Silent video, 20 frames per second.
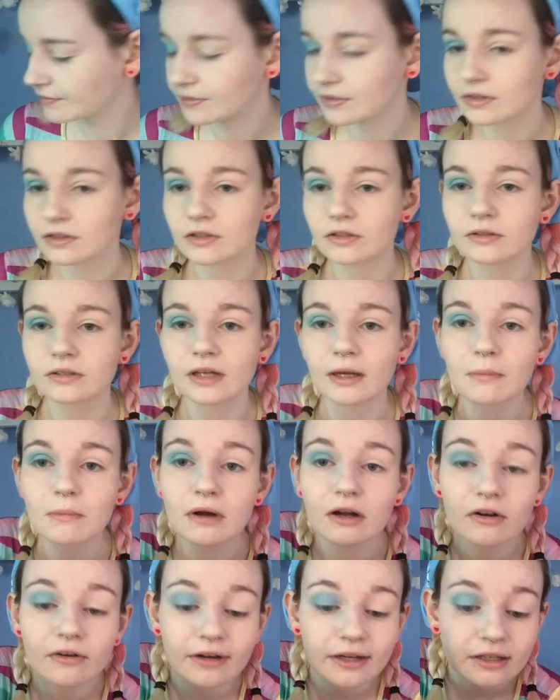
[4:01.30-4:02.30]
use that in my
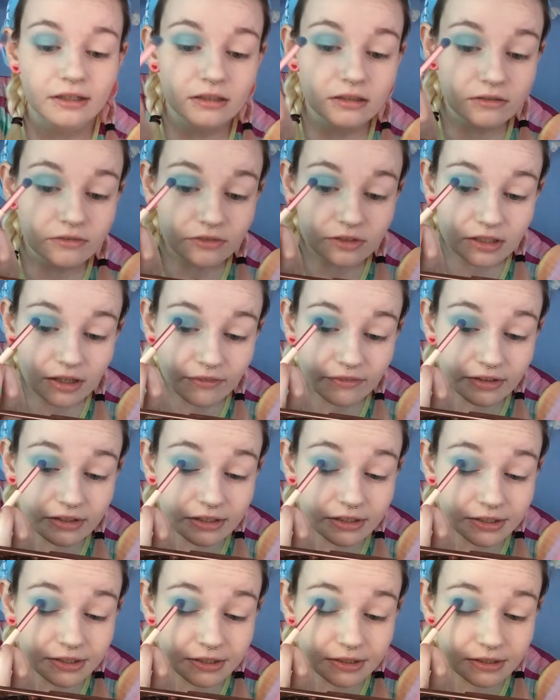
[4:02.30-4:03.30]
crease for
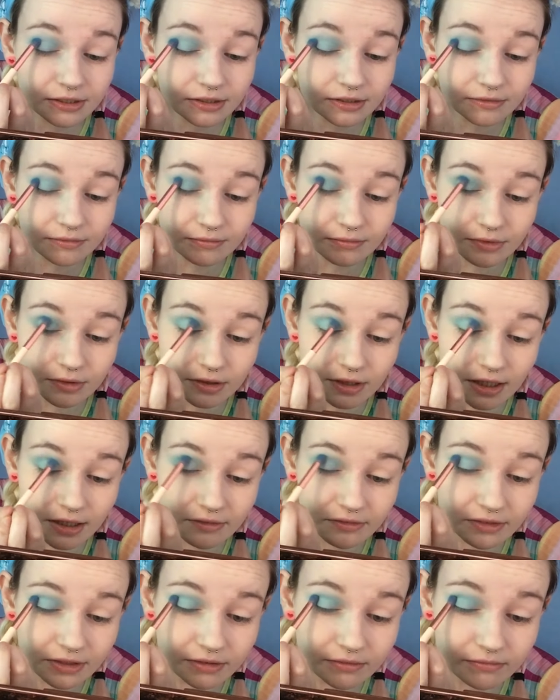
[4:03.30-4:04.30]
definition more than
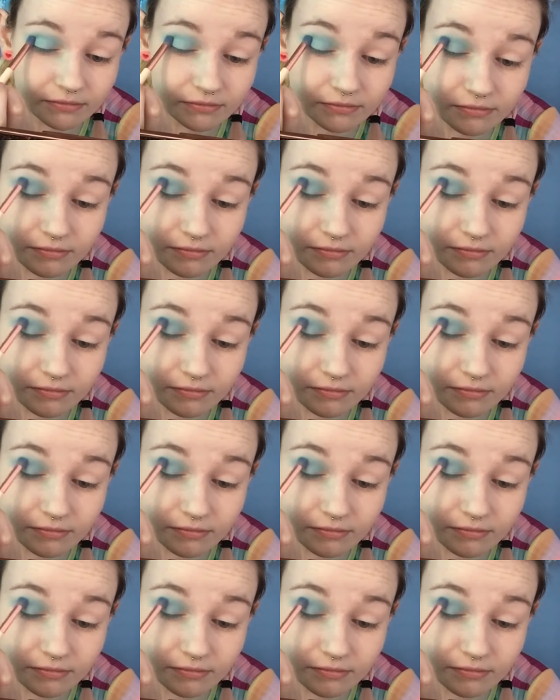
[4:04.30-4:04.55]
anything.